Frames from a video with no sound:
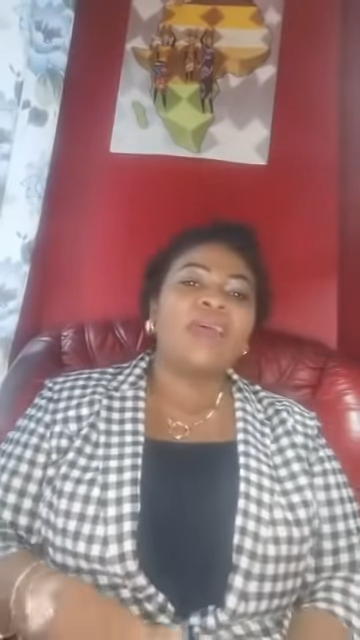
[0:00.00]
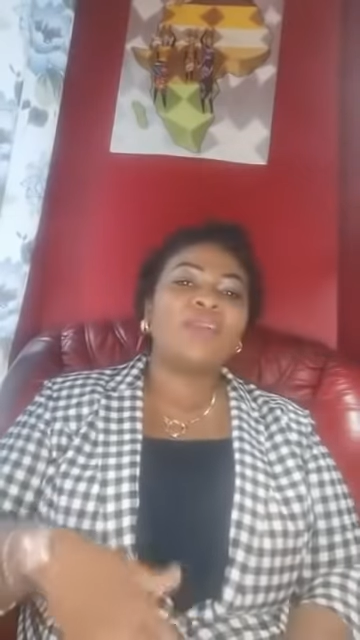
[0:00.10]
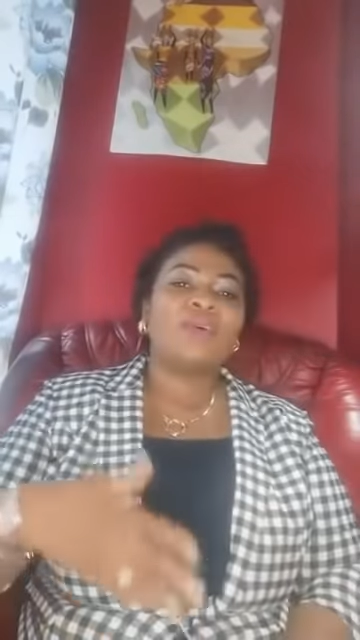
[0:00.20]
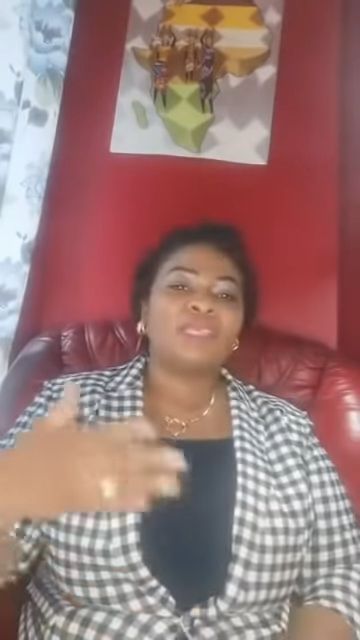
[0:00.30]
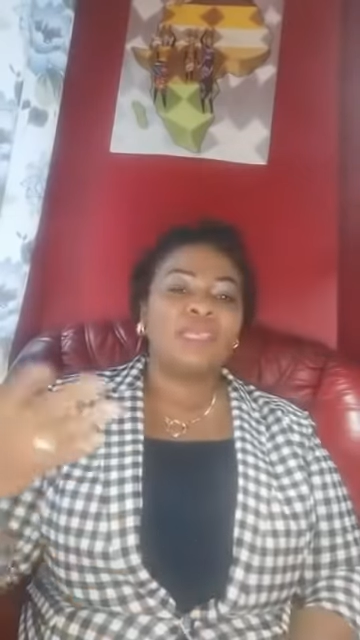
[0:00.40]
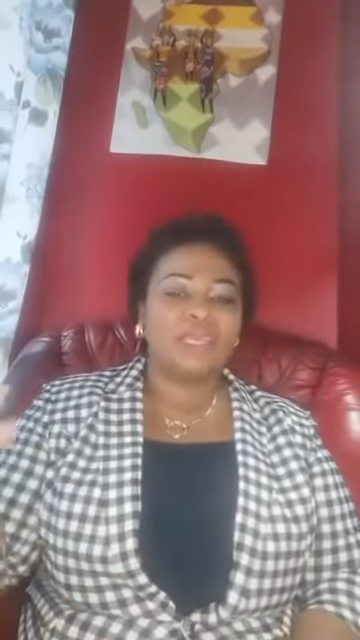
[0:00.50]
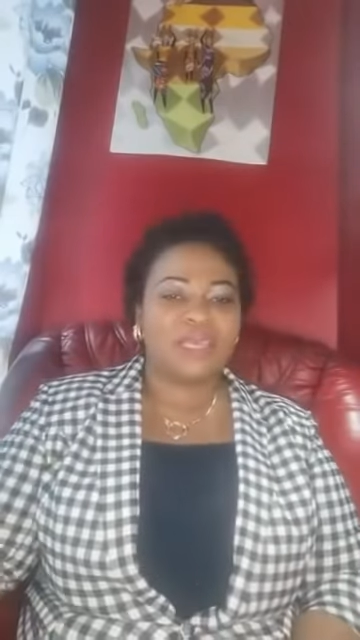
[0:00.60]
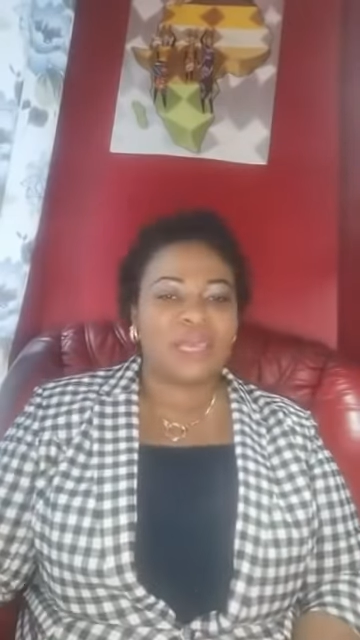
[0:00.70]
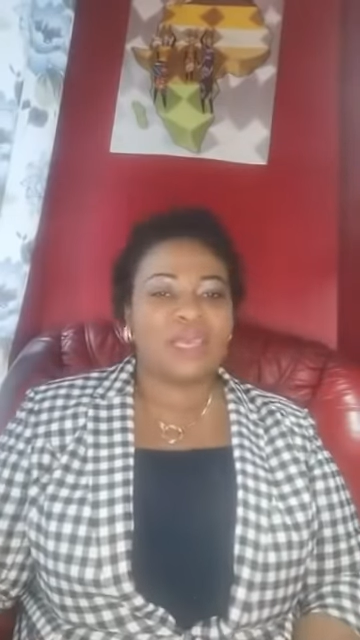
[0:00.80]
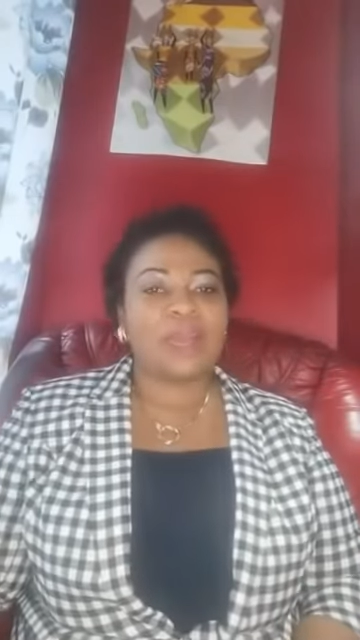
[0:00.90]
na say
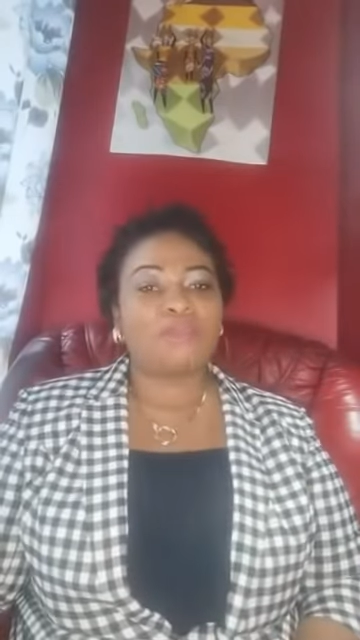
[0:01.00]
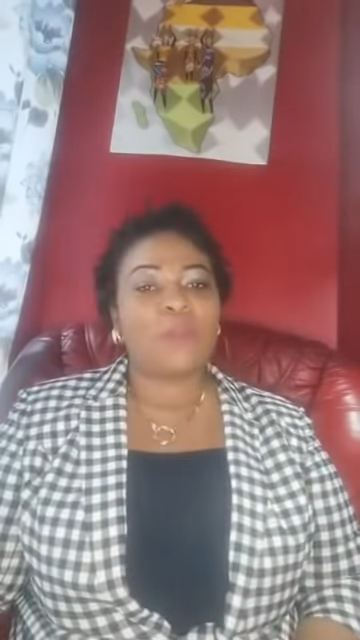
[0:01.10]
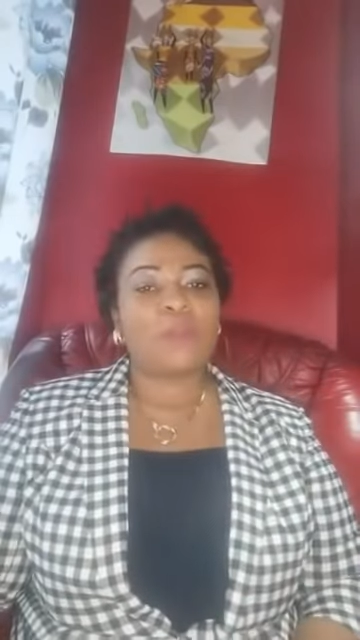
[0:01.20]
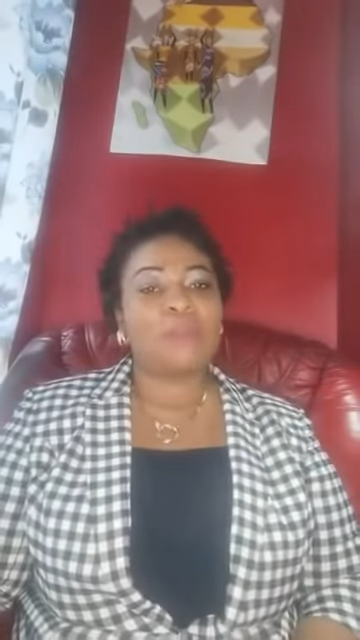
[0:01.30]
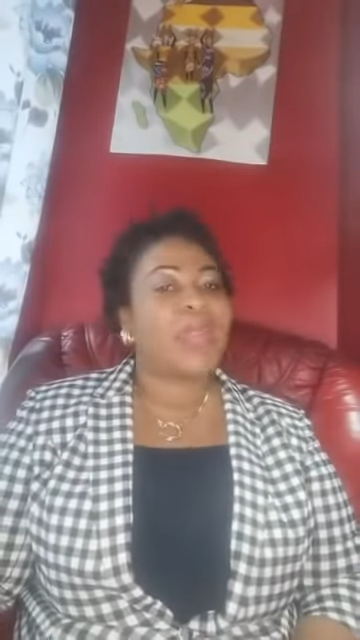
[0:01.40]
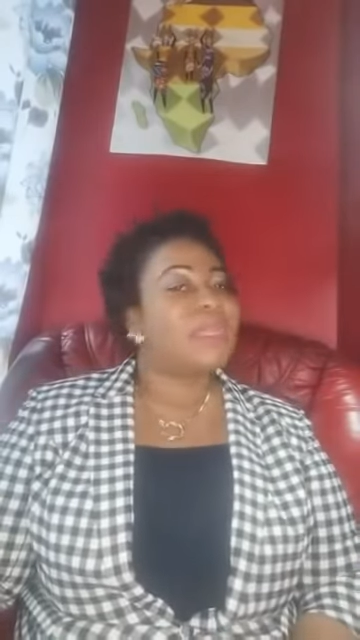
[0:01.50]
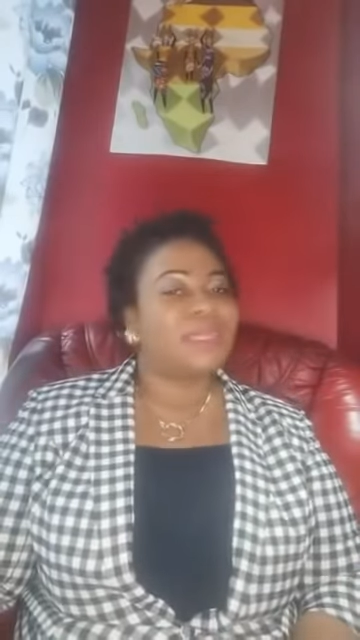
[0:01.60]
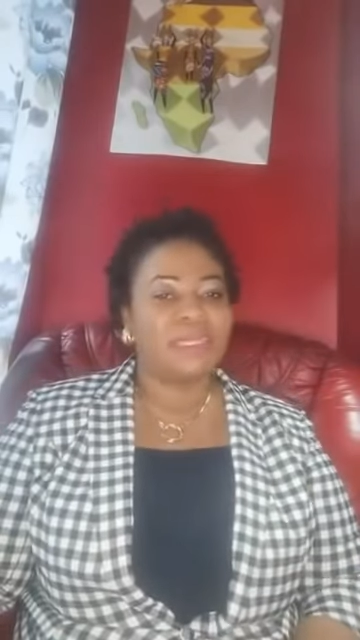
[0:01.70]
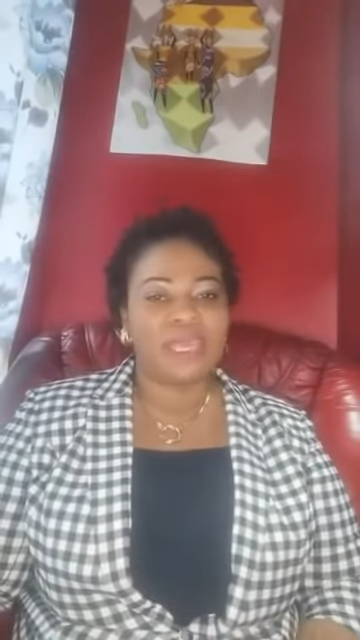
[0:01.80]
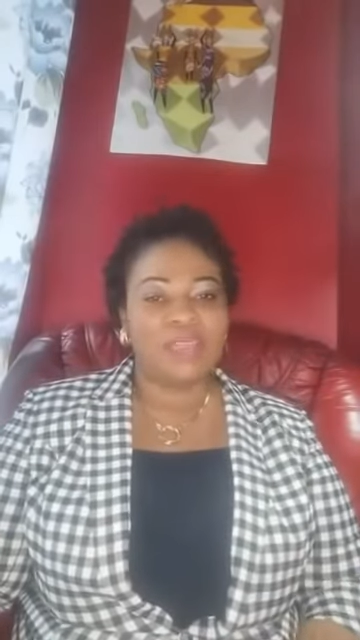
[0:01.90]
ya the laptop ni buy ni
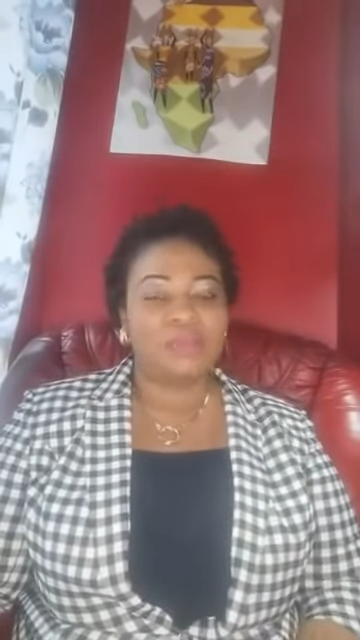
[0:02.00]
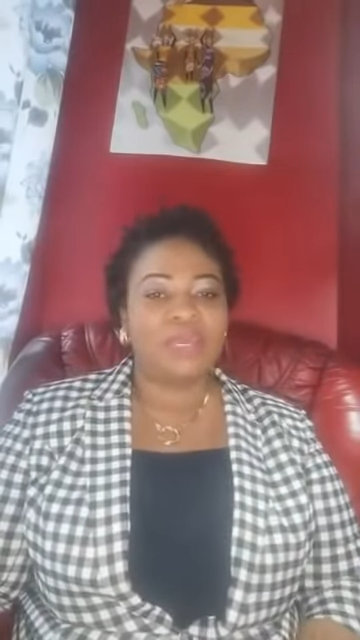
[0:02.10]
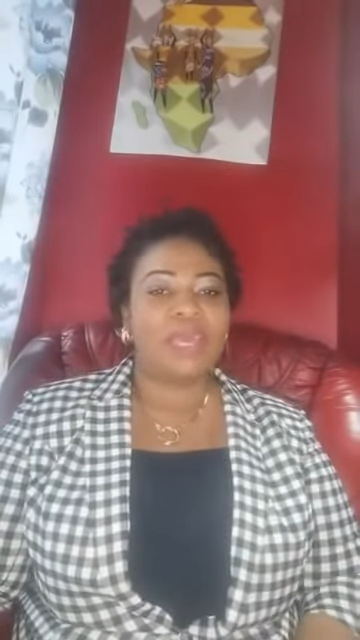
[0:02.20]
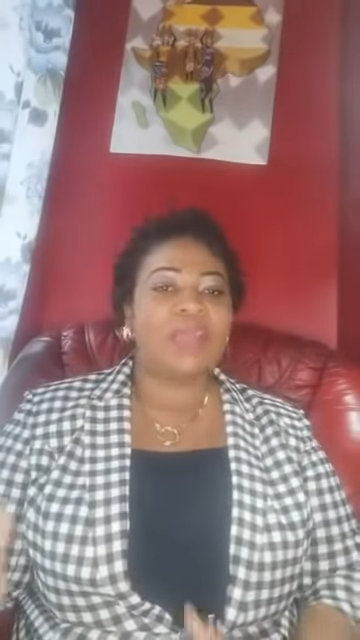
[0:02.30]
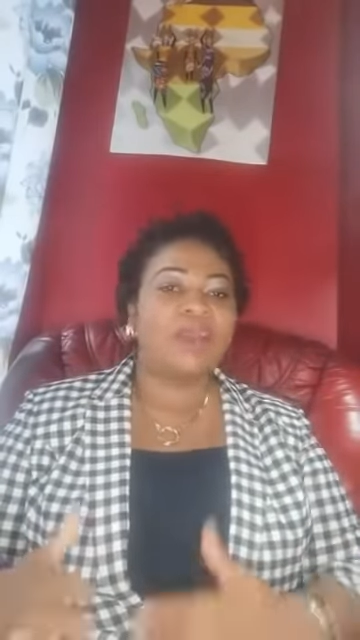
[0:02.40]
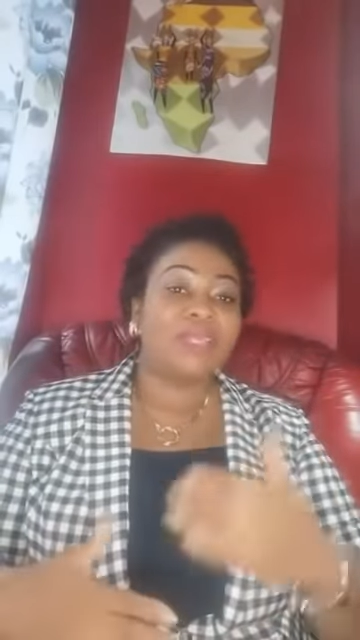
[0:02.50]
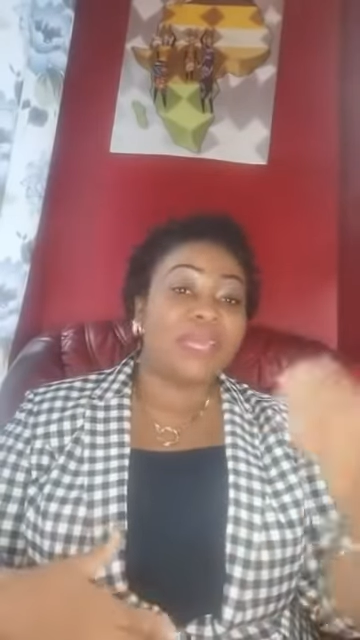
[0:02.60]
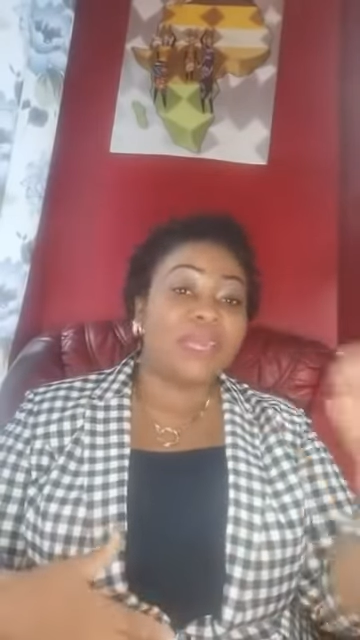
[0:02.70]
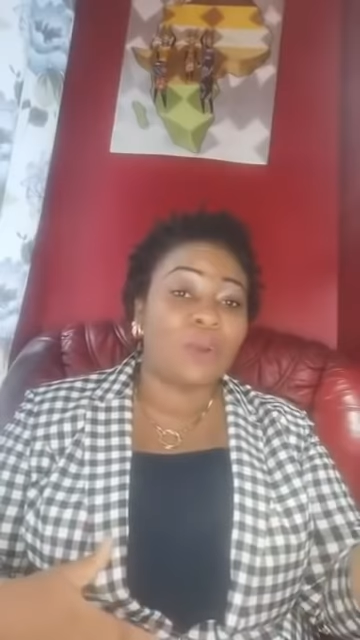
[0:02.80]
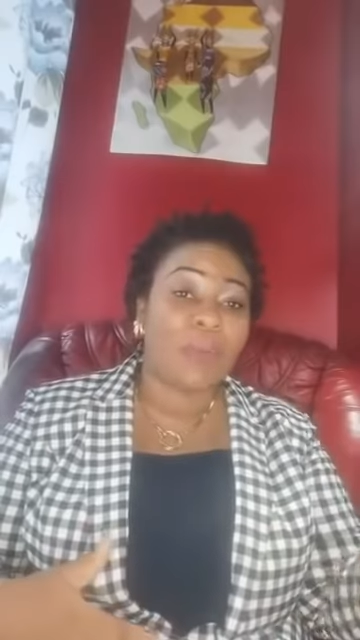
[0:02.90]
e say dey bi e na
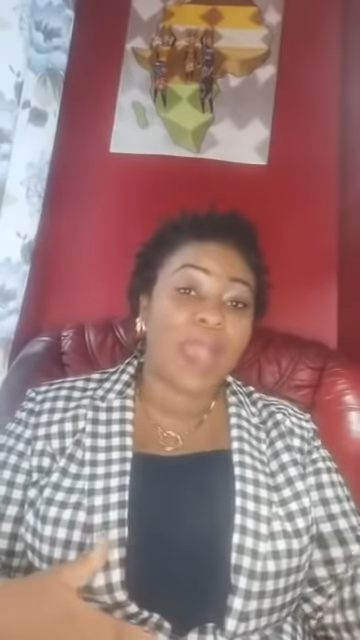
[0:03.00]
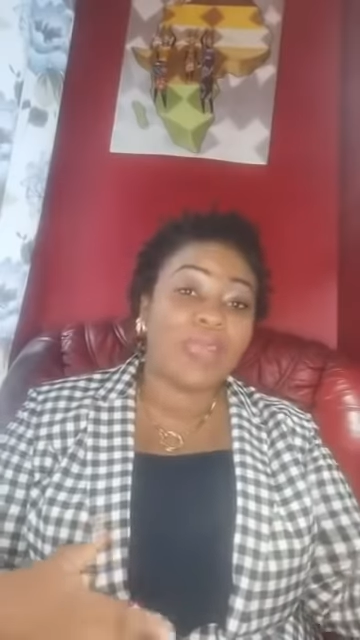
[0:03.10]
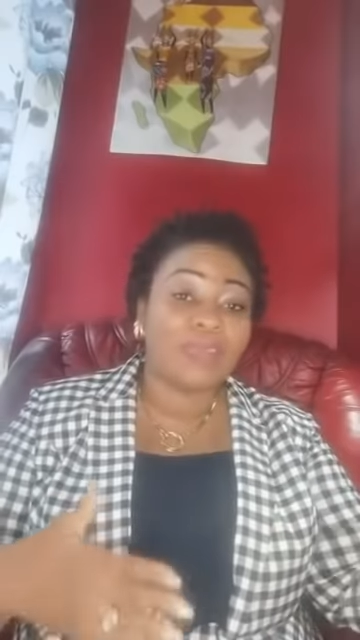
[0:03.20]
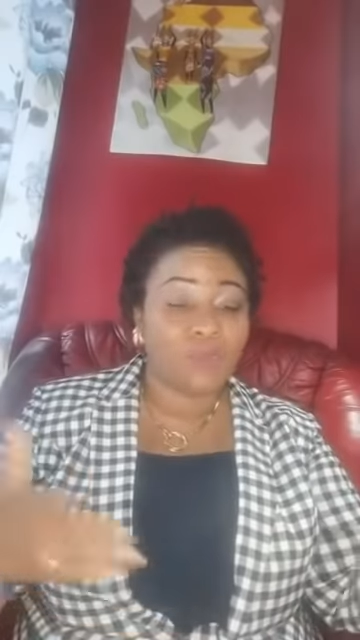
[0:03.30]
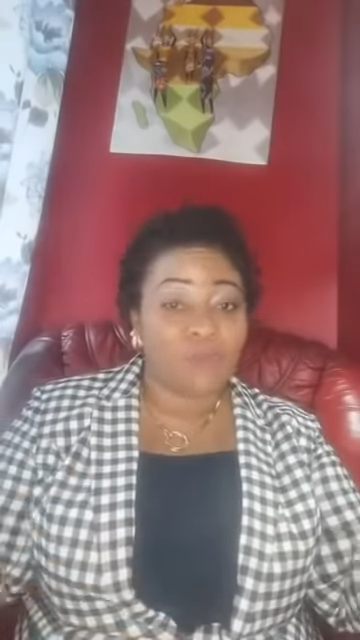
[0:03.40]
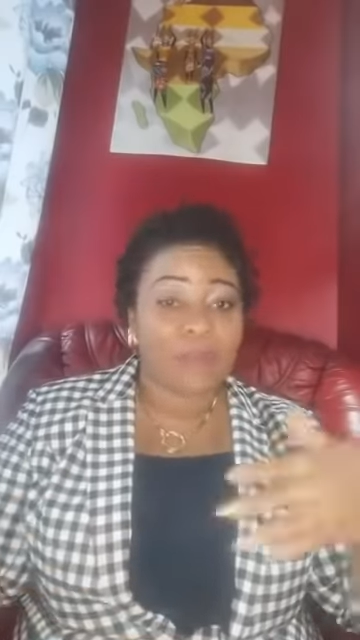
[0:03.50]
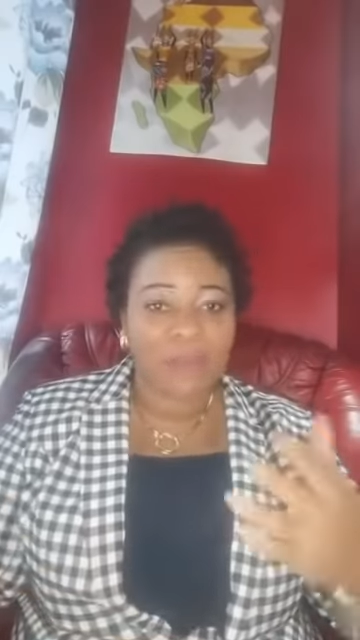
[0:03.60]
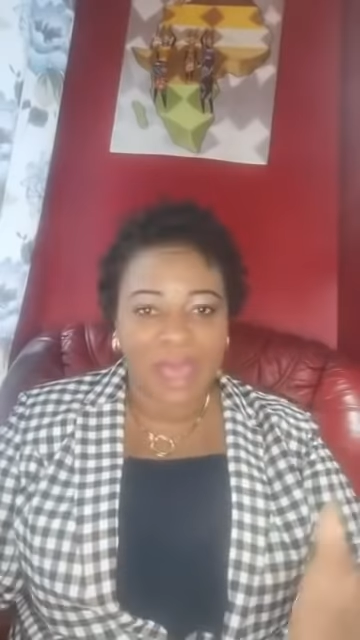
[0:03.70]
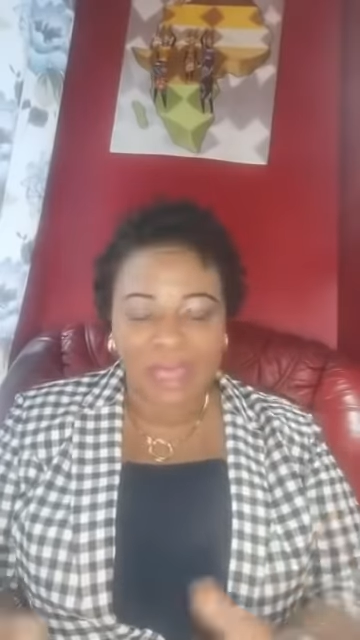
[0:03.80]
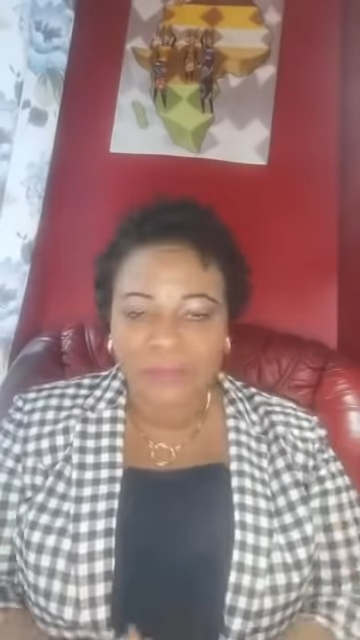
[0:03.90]
then o my ko fa
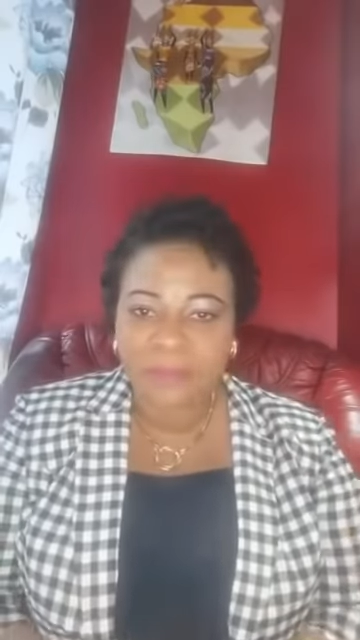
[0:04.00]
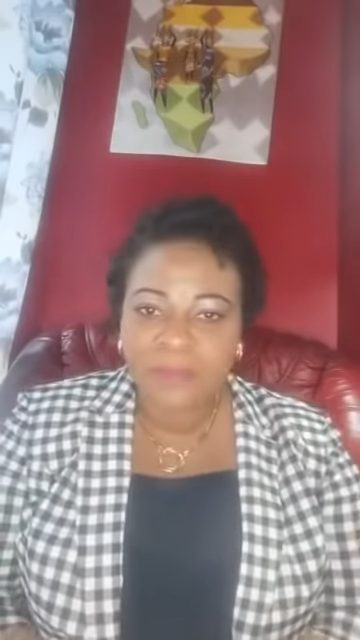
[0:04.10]
buy